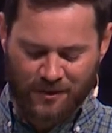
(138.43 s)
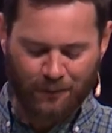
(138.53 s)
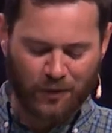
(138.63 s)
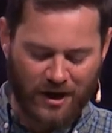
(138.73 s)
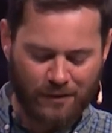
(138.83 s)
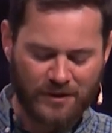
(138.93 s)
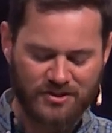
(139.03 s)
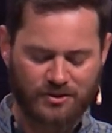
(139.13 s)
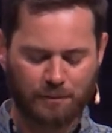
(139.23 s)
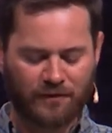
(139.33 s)

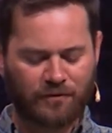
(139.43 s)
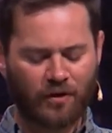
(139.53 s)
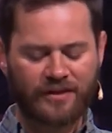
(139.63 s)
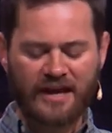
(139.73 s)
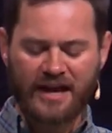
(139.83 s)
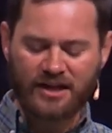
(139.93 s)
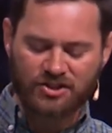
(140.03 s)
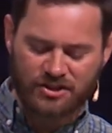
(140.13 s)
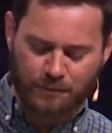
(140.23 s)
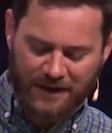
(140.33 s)
promised before the
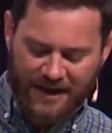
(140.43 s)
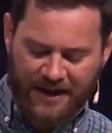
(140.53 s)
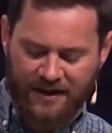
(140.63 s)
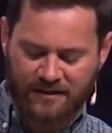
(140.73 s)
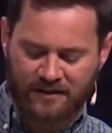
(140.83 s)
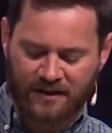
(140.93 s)
ages began,